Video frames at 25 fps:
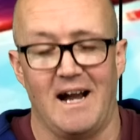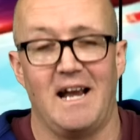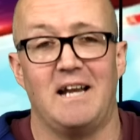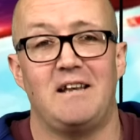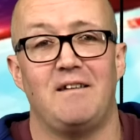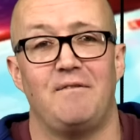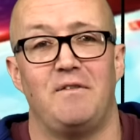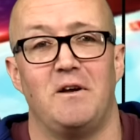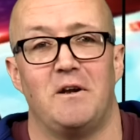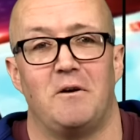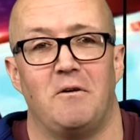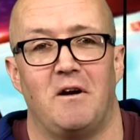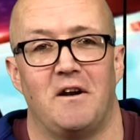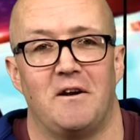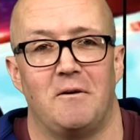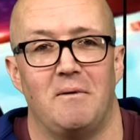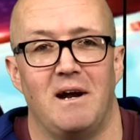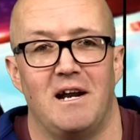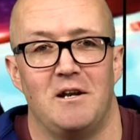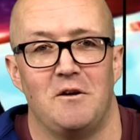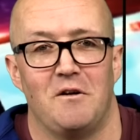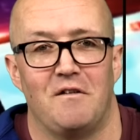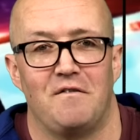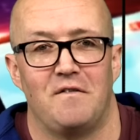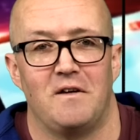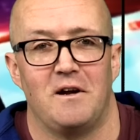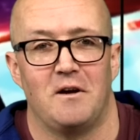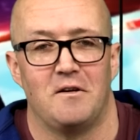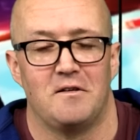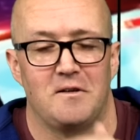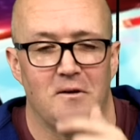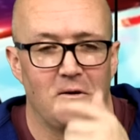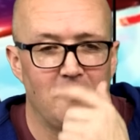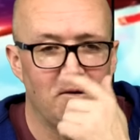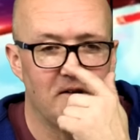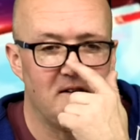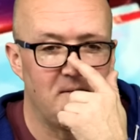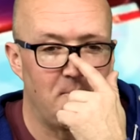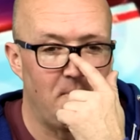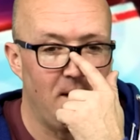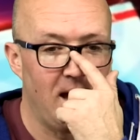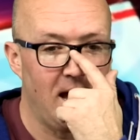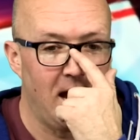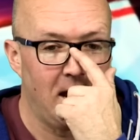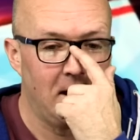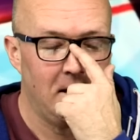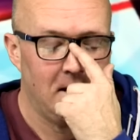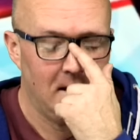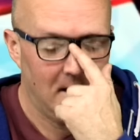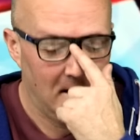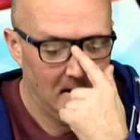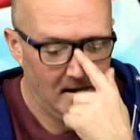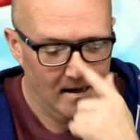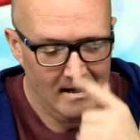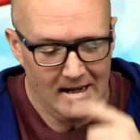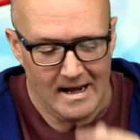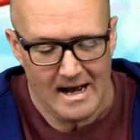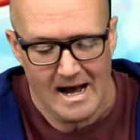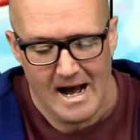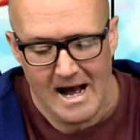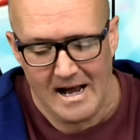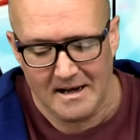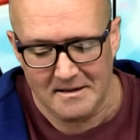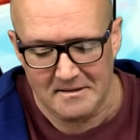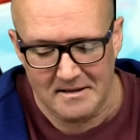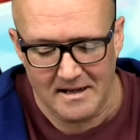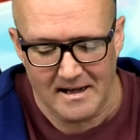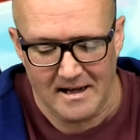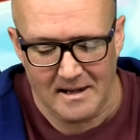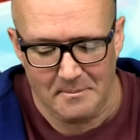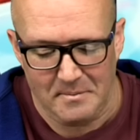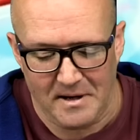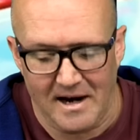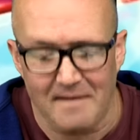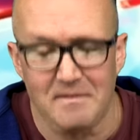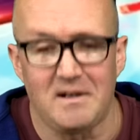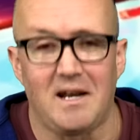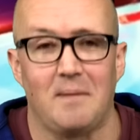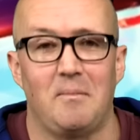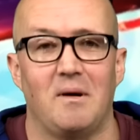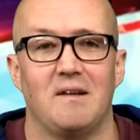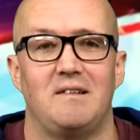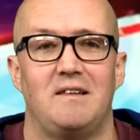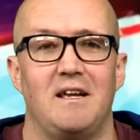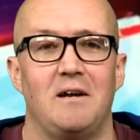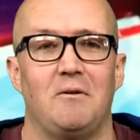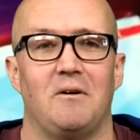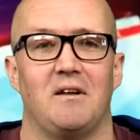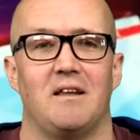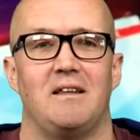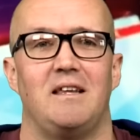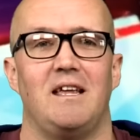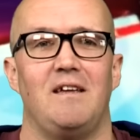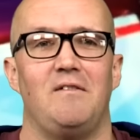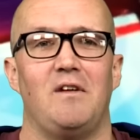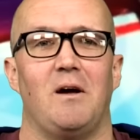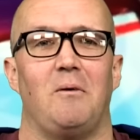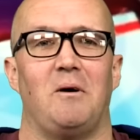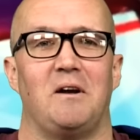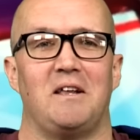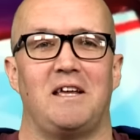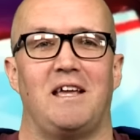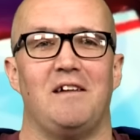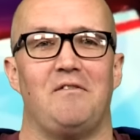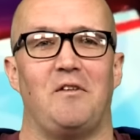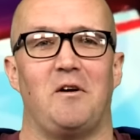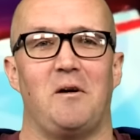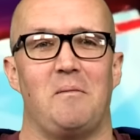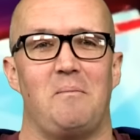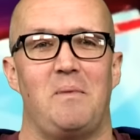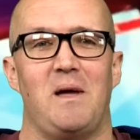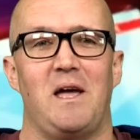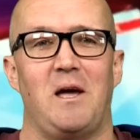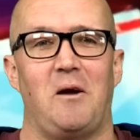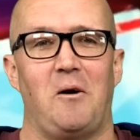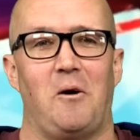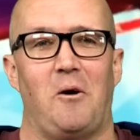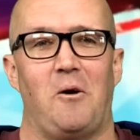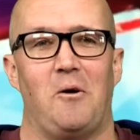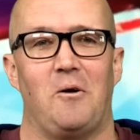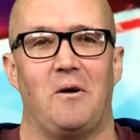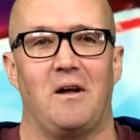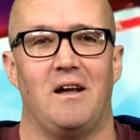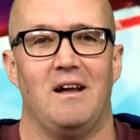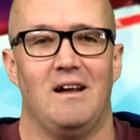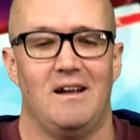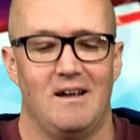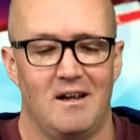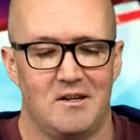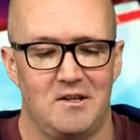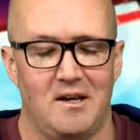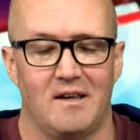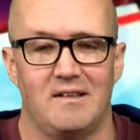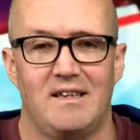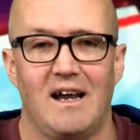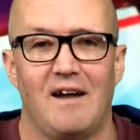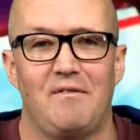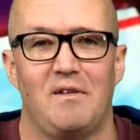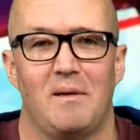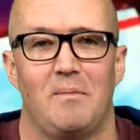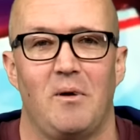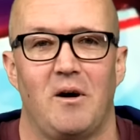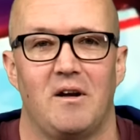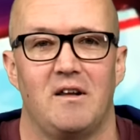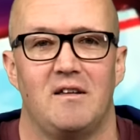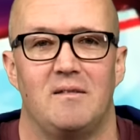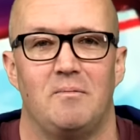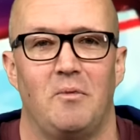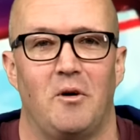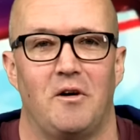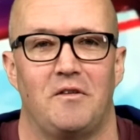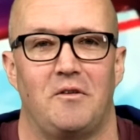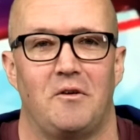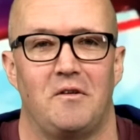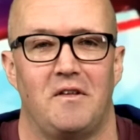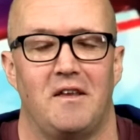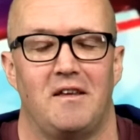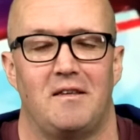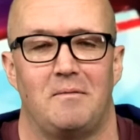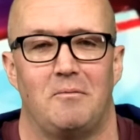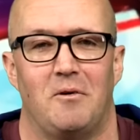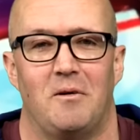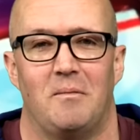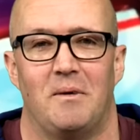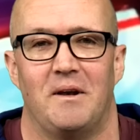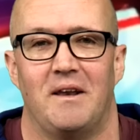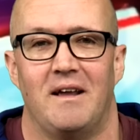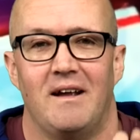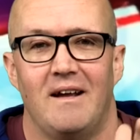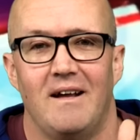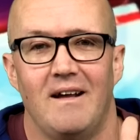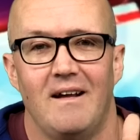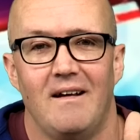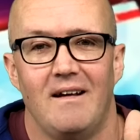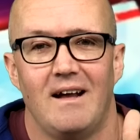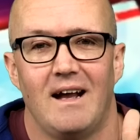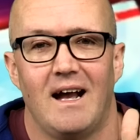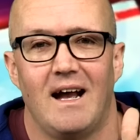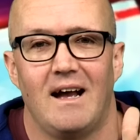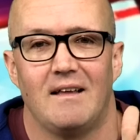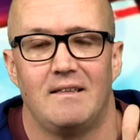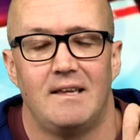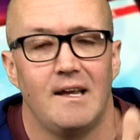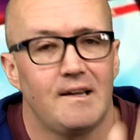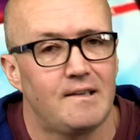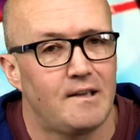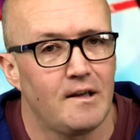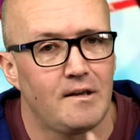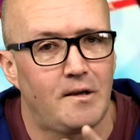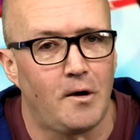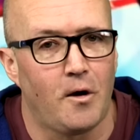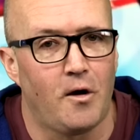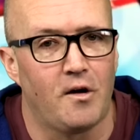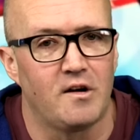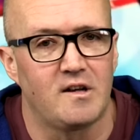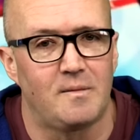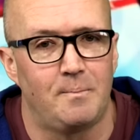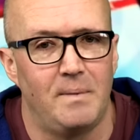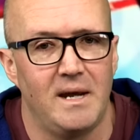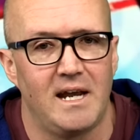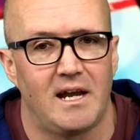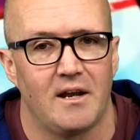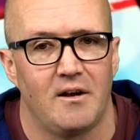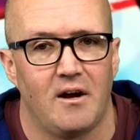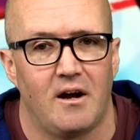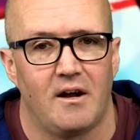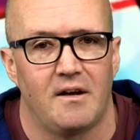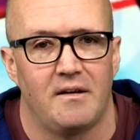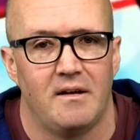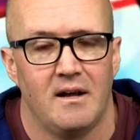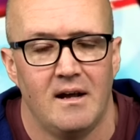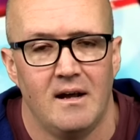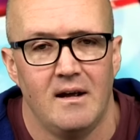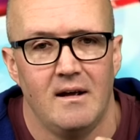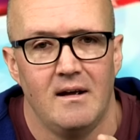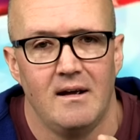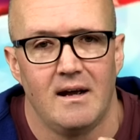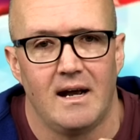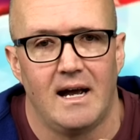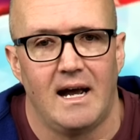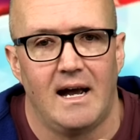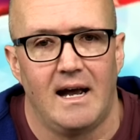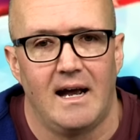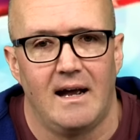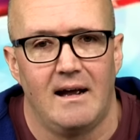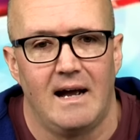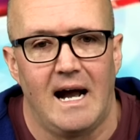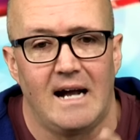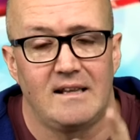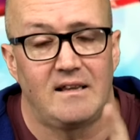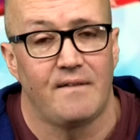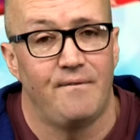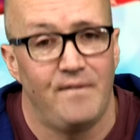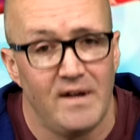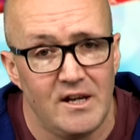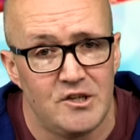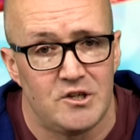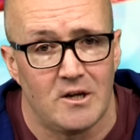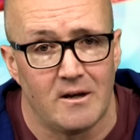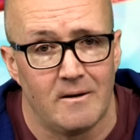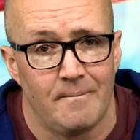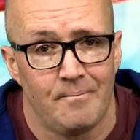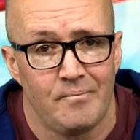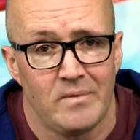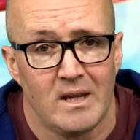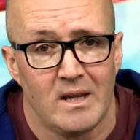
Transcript: interviewed her on the radio a few years ago in Spain. And uh, but every time I see her on the TV, I want to give her a big hug. She's everybody's mother. This woman. Uh, this is her speaking on uh, at the vigil